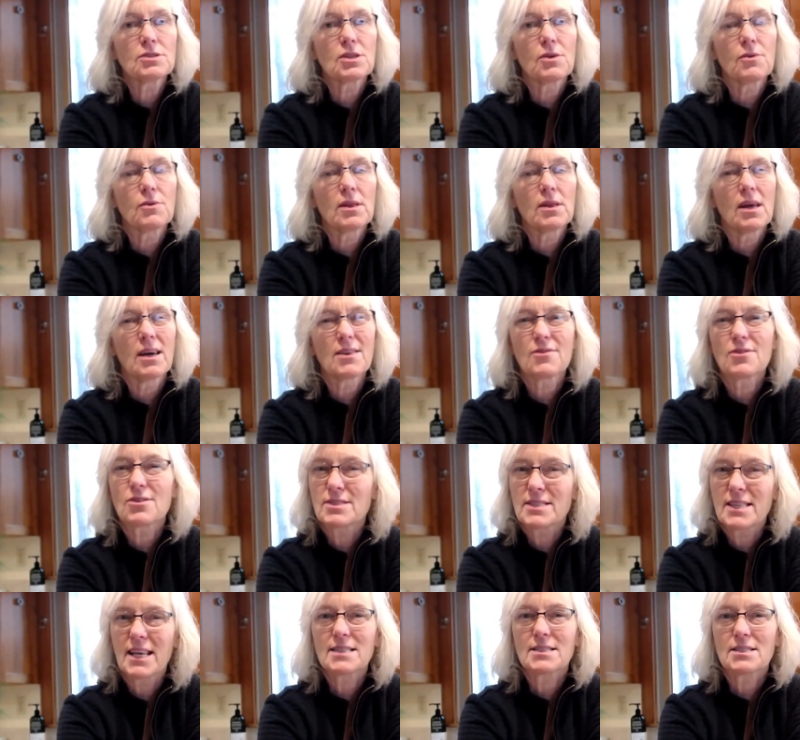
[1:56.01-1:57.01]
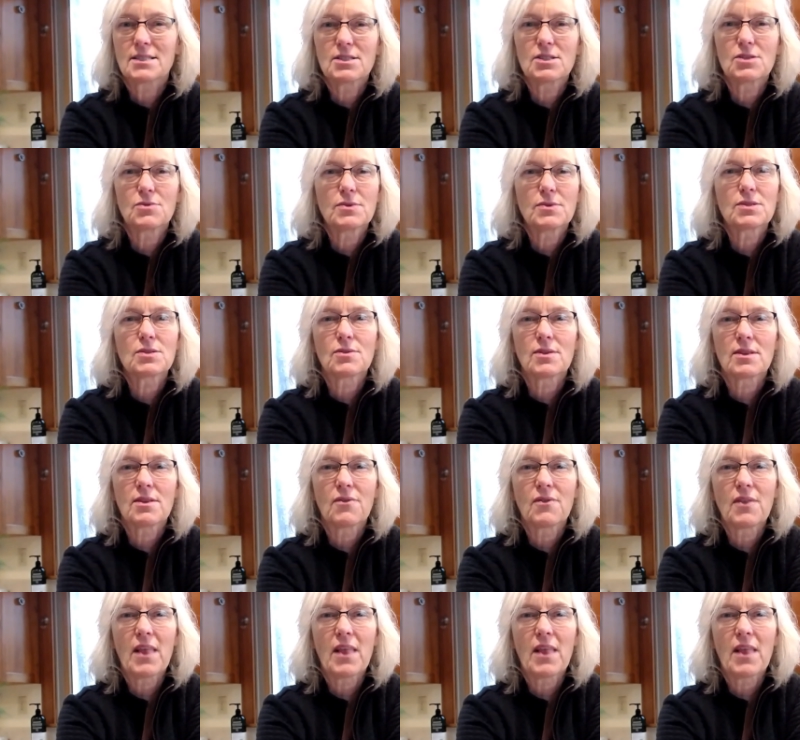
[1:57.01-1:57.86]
so a lot of hers has to do with sort of the